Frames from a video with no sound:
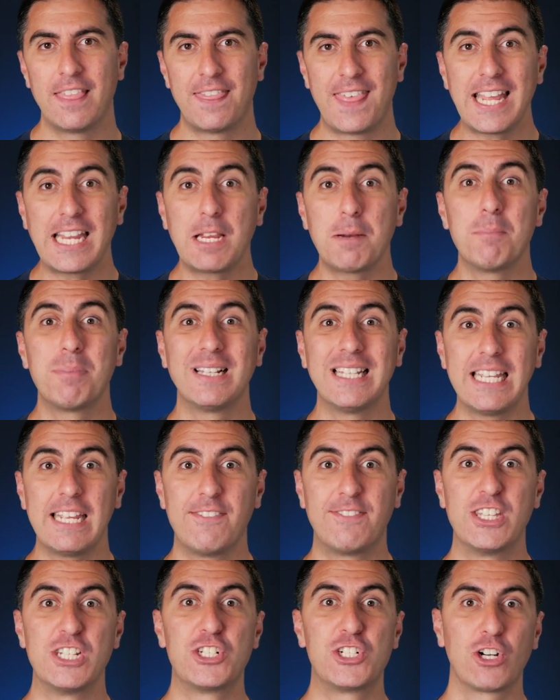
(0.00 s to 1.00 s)
they can
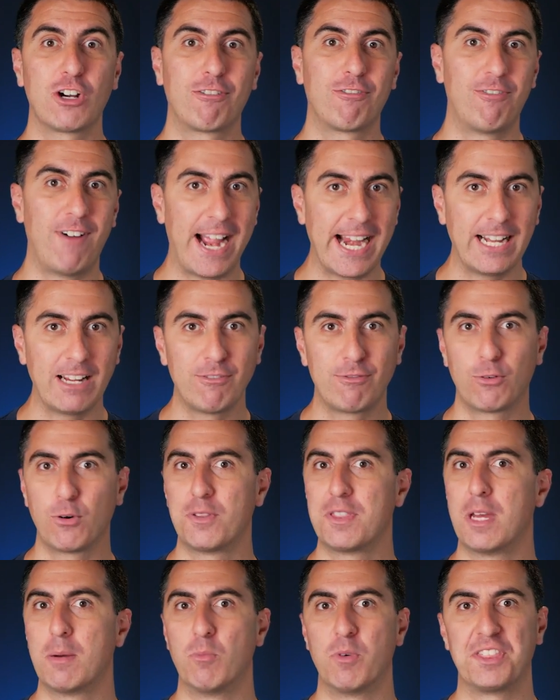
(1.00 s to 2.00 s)
believe that you're fighting
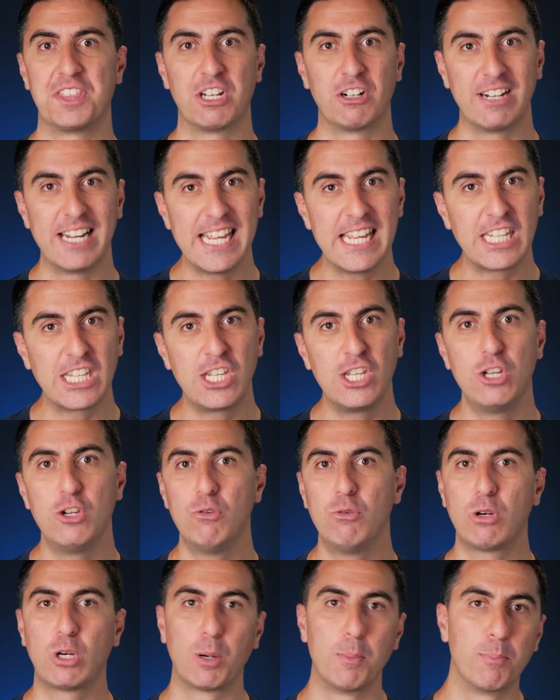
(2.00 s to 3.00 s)
for them with your
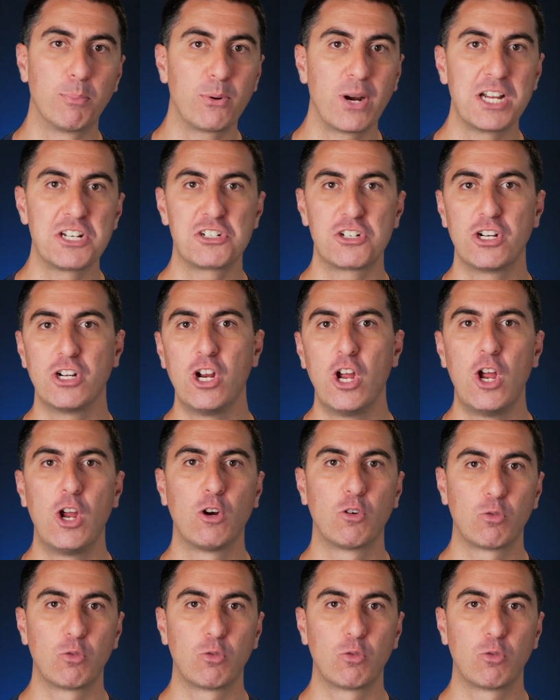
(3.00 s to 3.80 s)
EQ, compression,